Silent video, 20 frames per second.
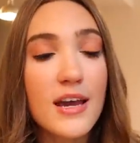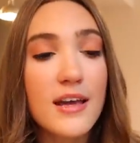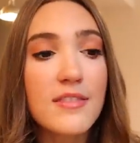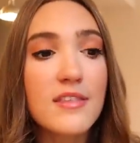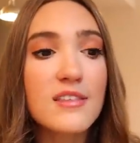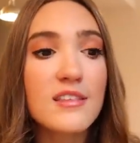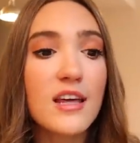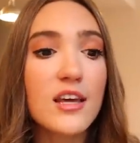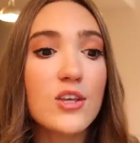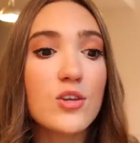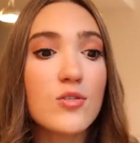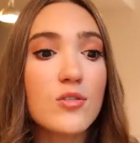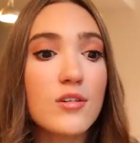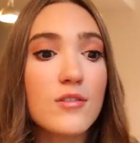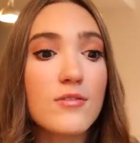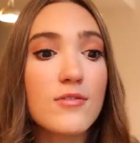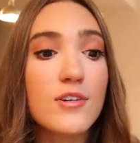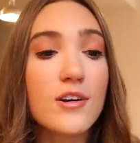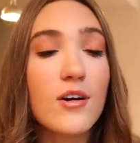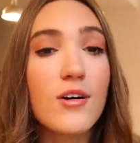I think that you
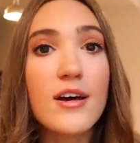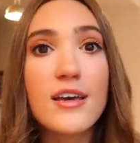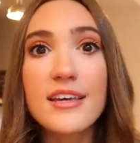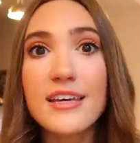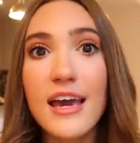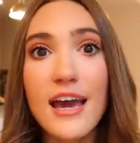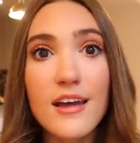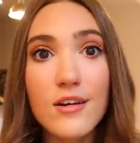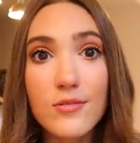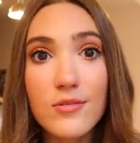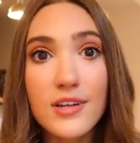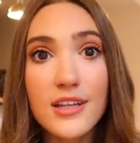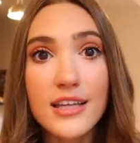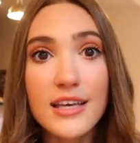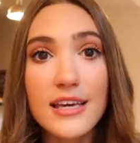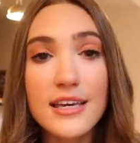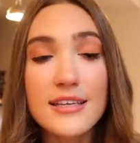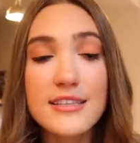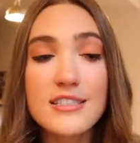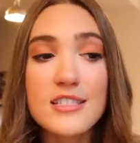can feel, again, really
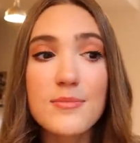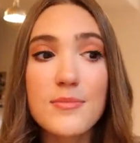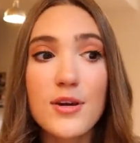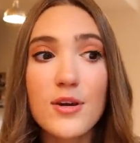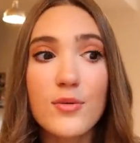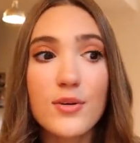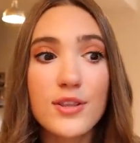intimate